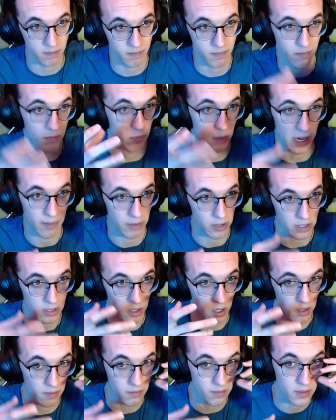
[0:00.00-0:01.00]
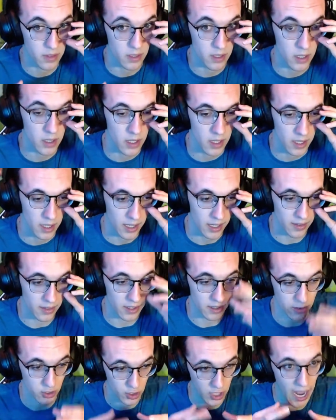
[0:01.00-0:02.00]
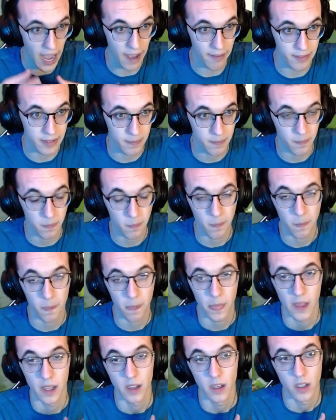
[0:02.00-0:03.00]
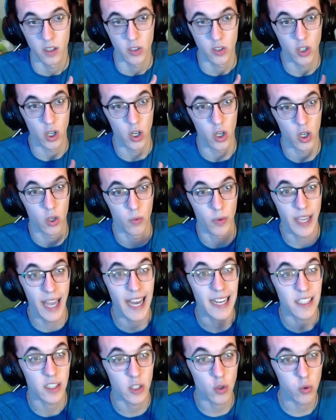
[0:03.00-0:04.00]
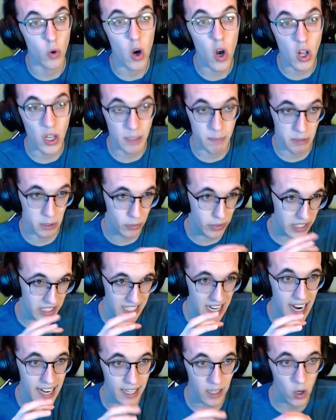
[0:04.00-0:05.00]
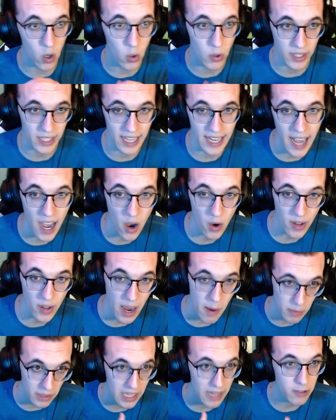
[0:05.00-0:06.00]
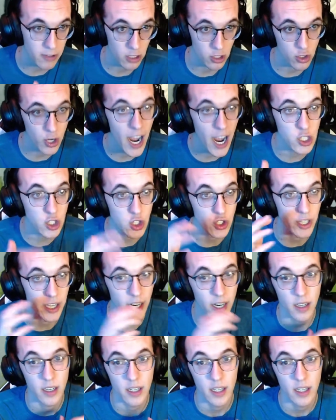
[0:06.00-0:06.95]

whatever it's called, in the shaft. So we had to crawl in between the tiny hole to get out, and we left our trash in there.